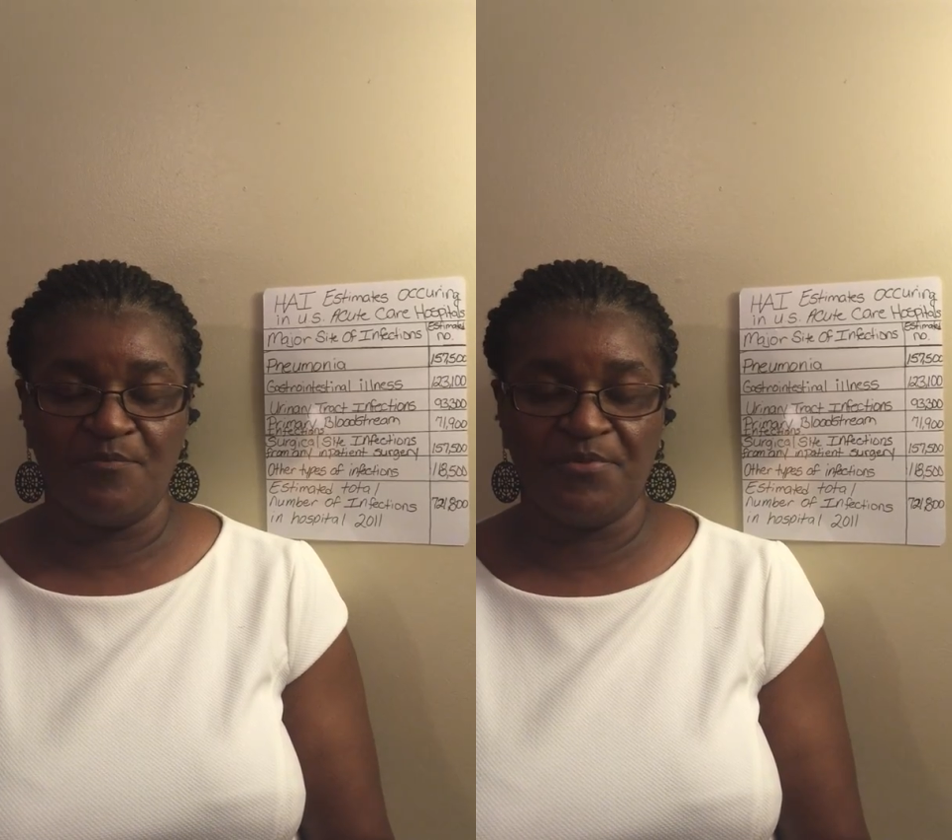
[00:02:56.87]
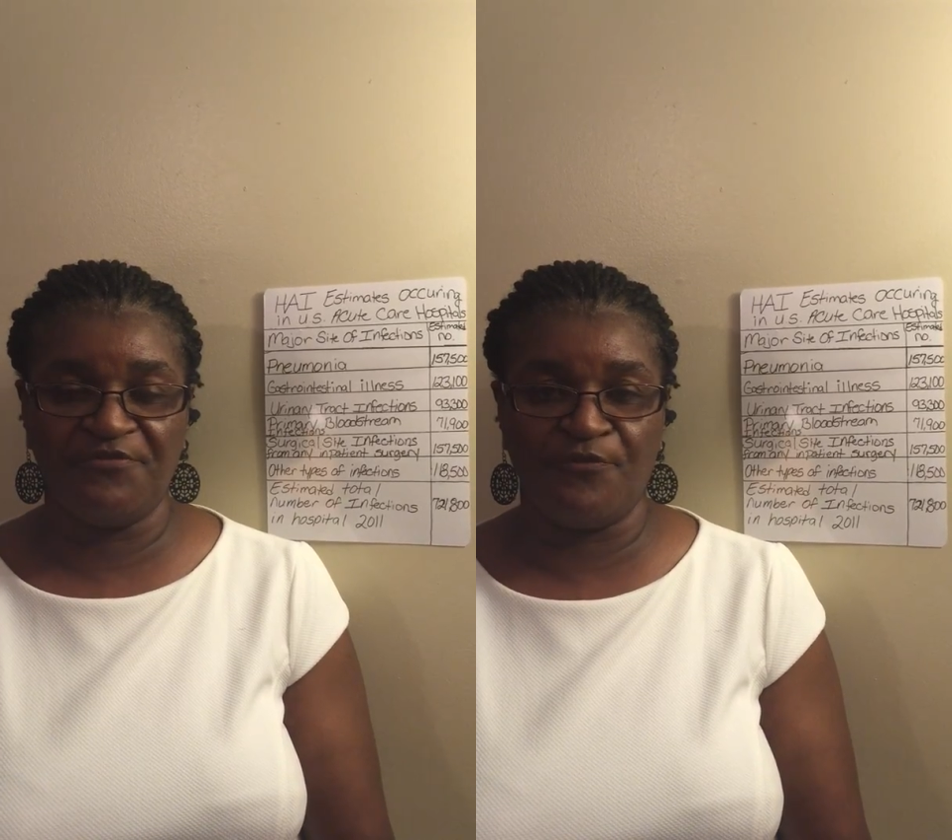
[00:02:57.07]

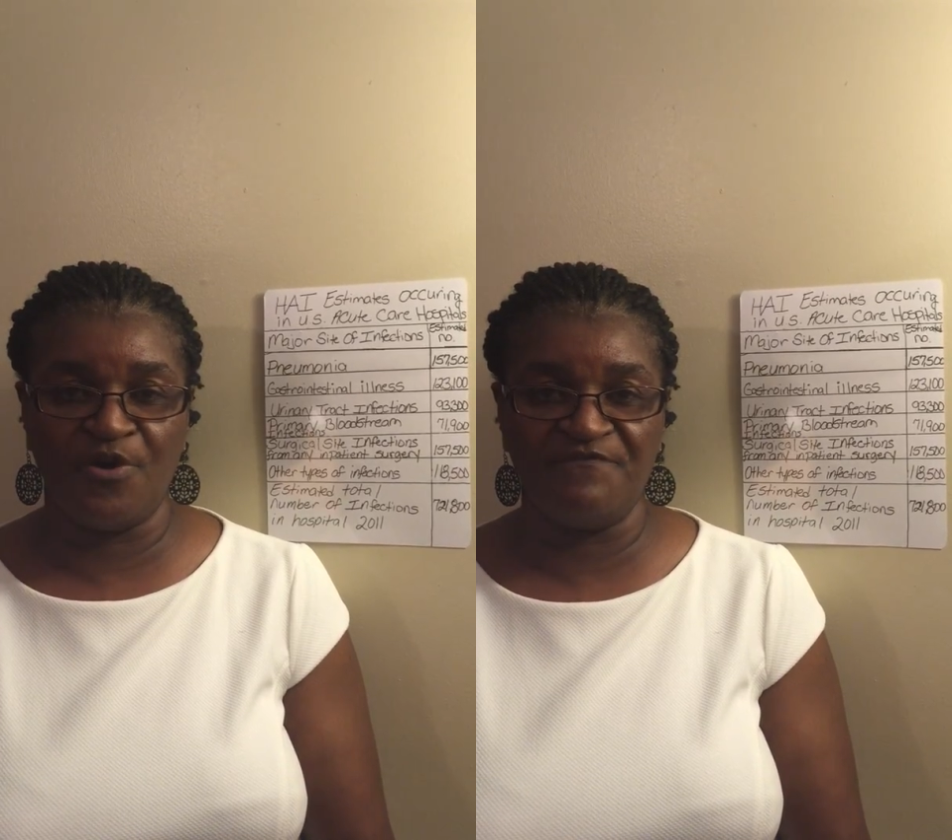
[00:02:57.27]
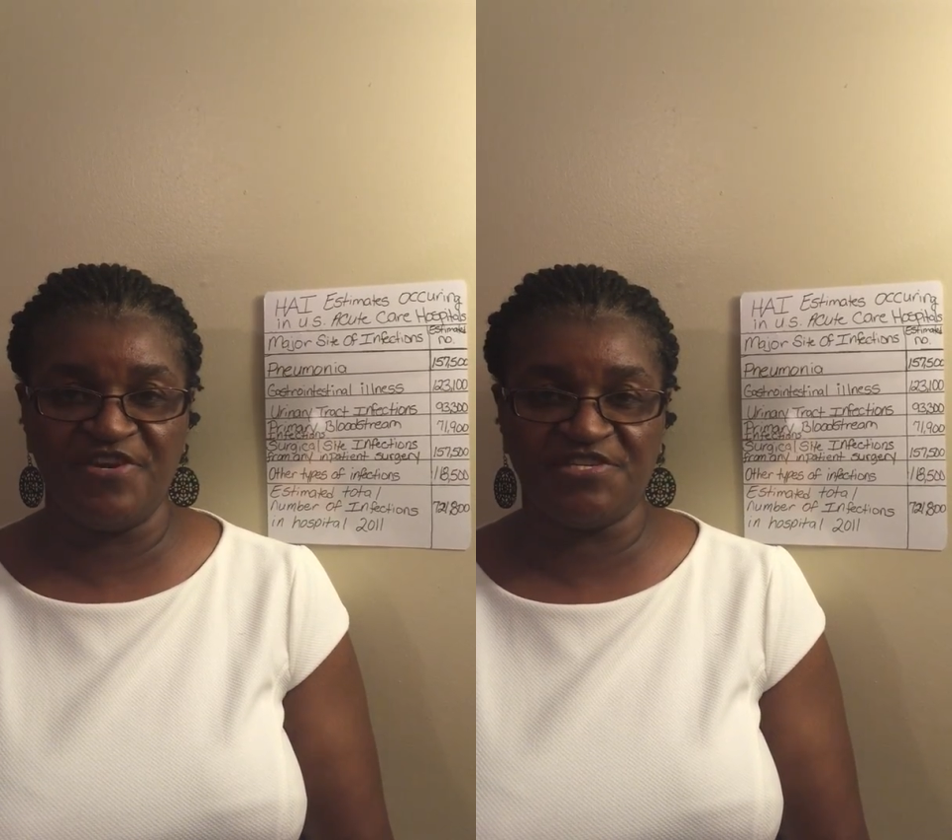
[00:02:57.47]

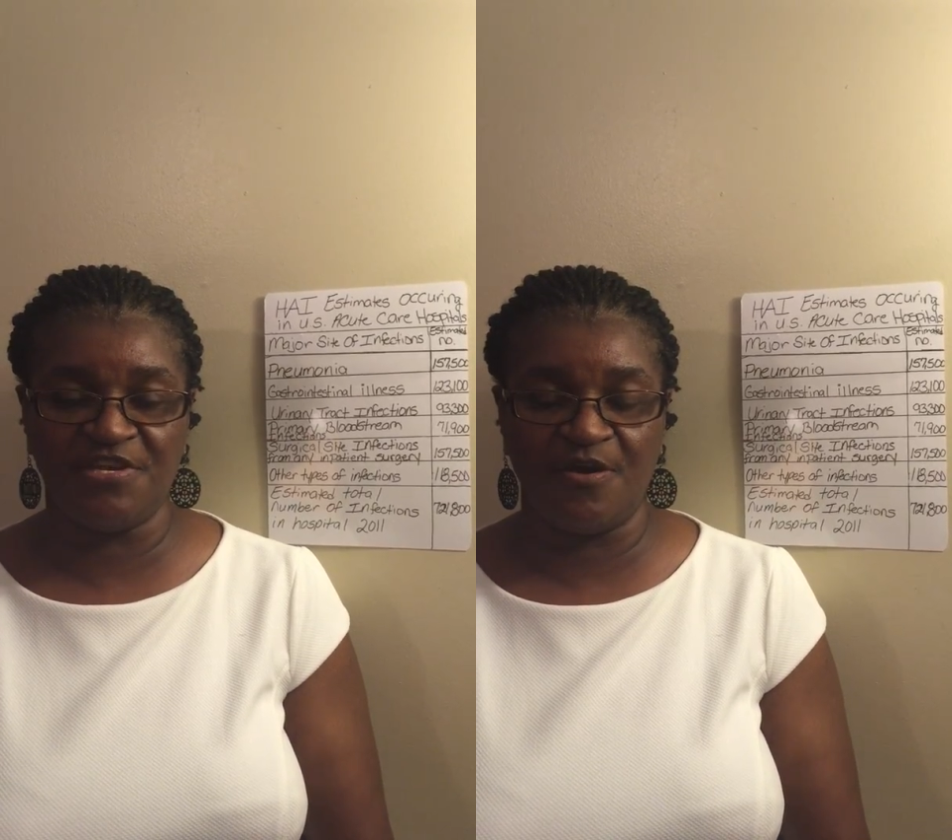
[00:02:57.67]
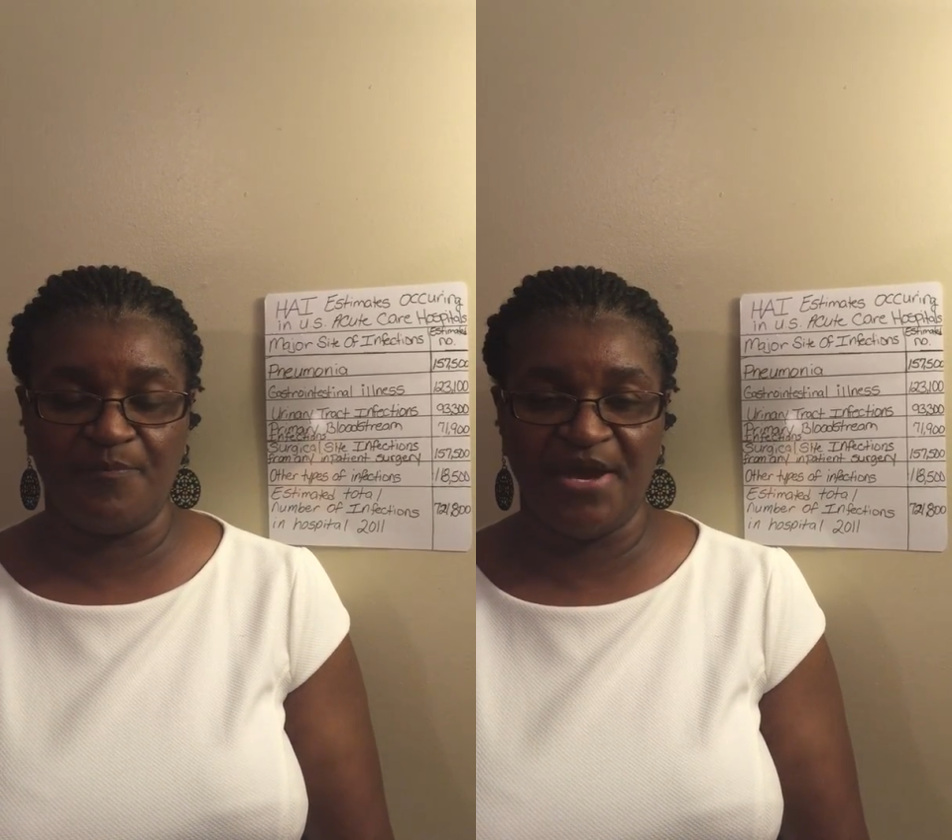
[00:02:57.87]
before
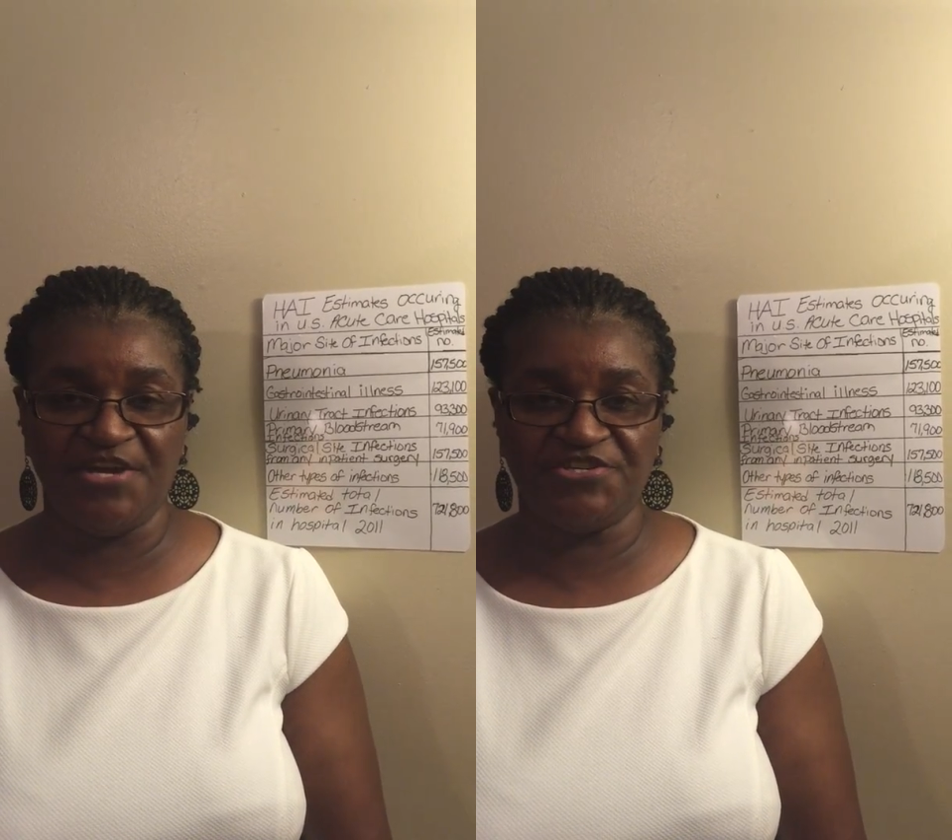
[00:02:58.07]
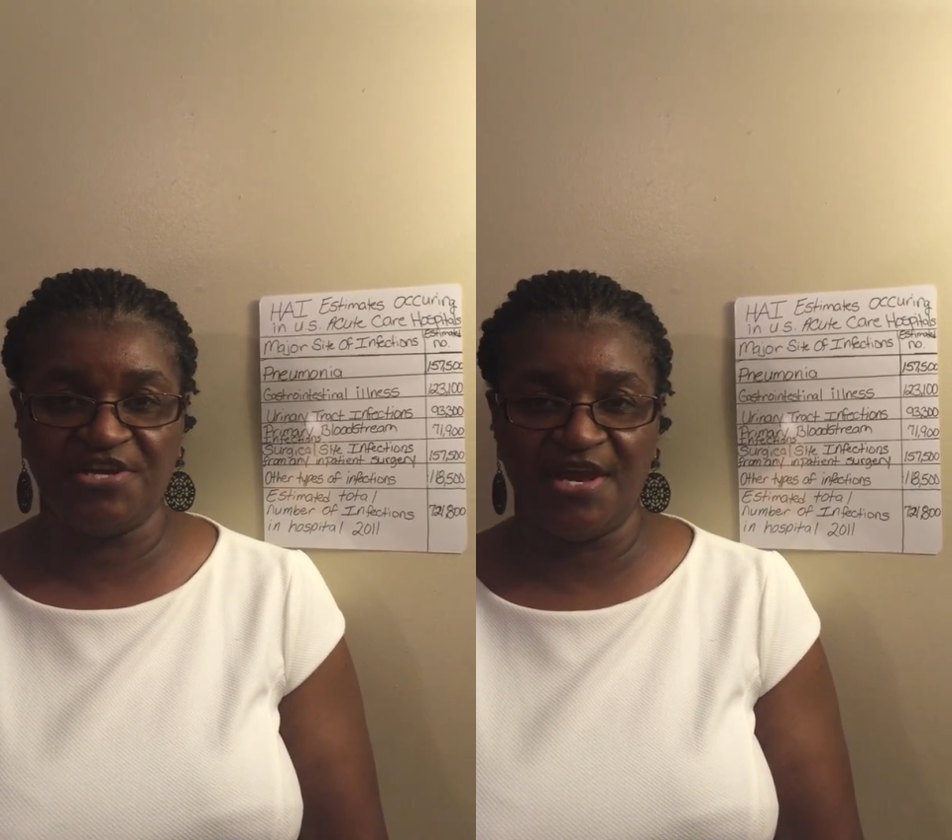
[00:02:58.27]
visiting a
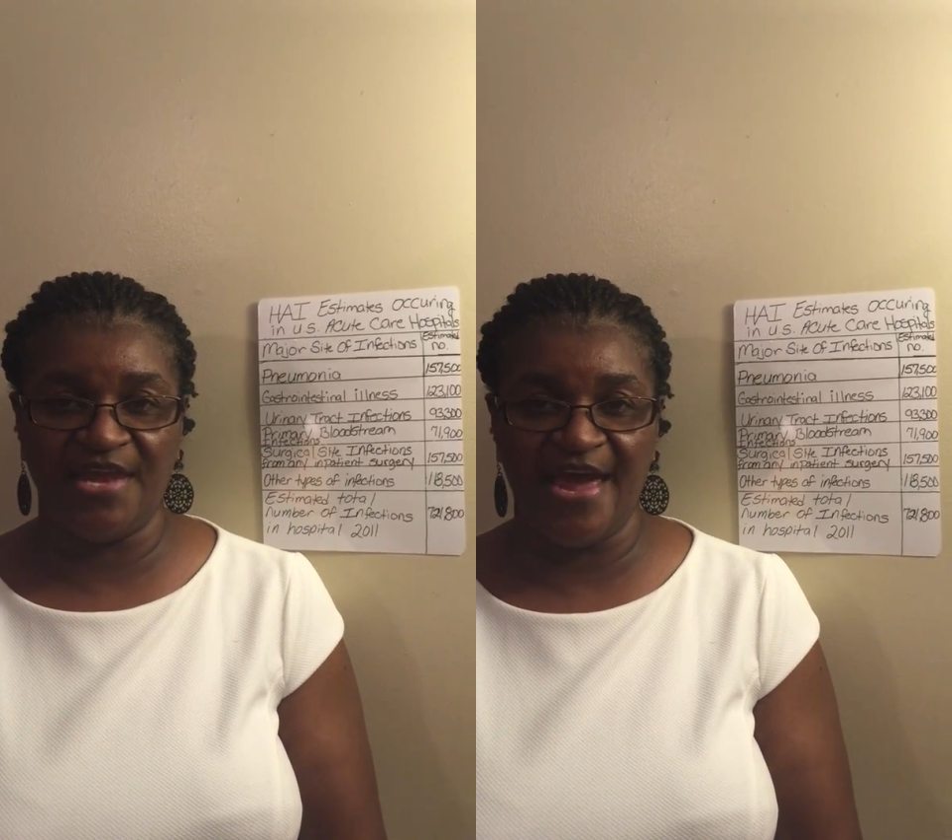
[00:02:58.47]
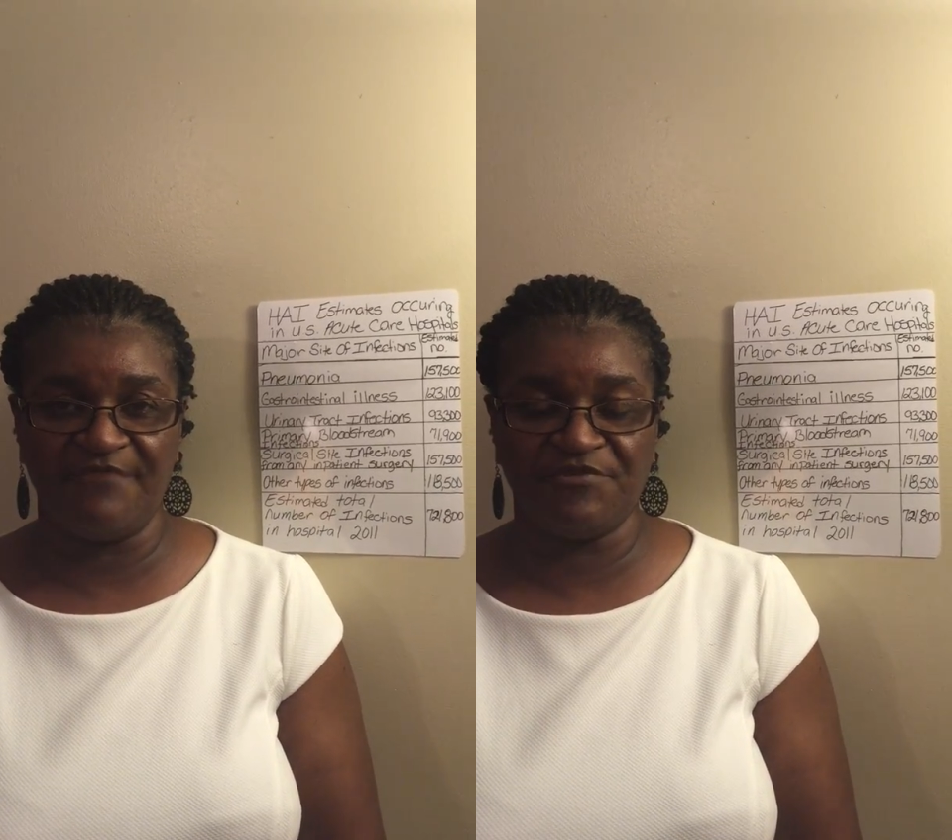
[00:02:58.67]
patient
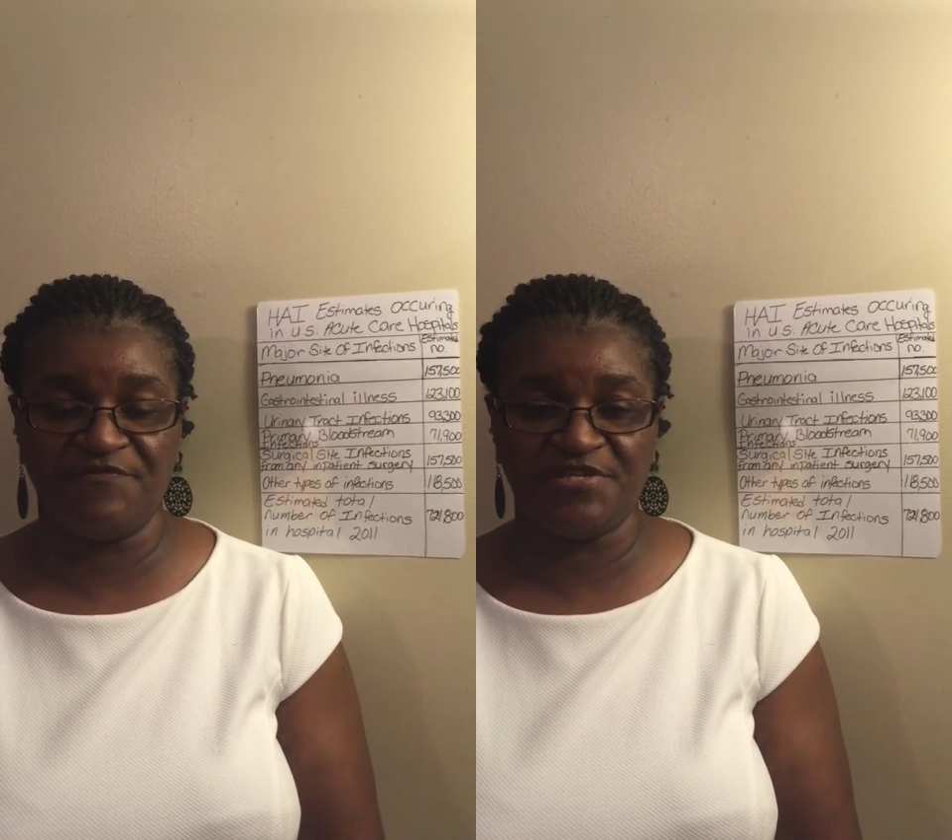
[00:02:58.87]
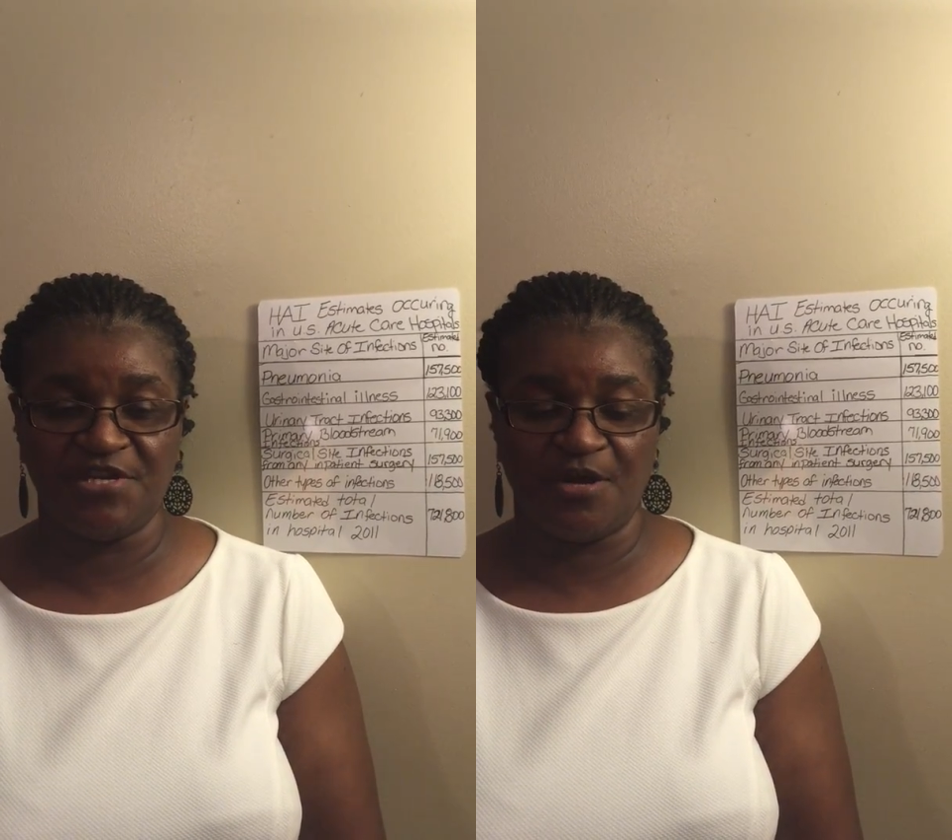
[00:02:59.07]
and after
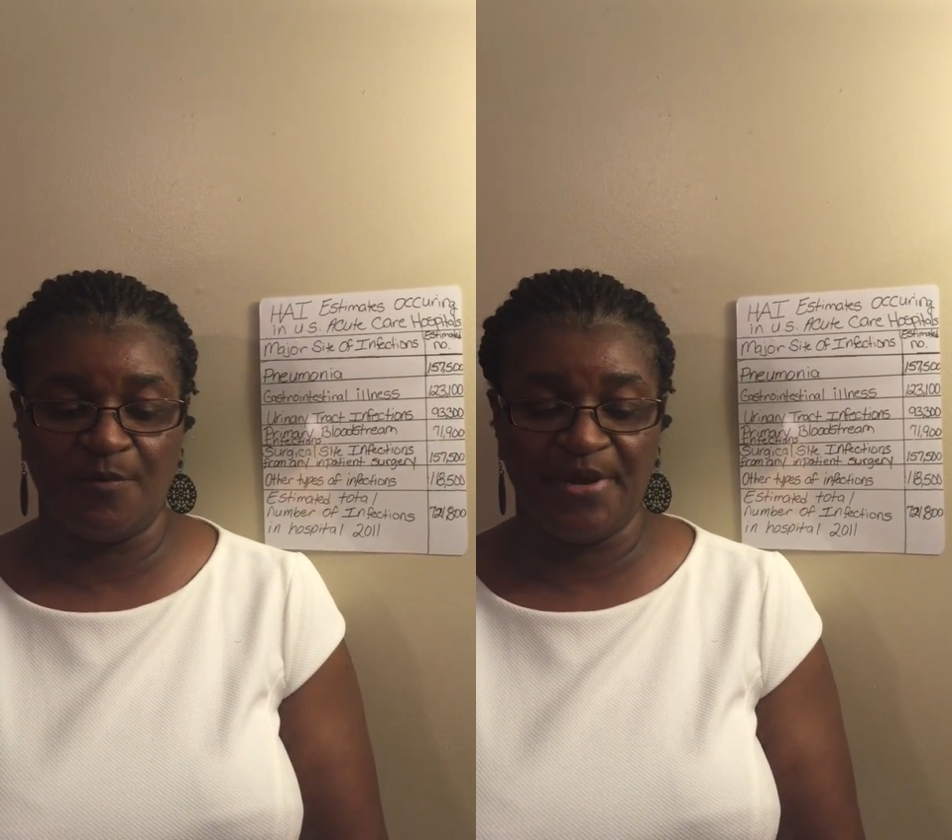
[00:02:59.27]
visiting a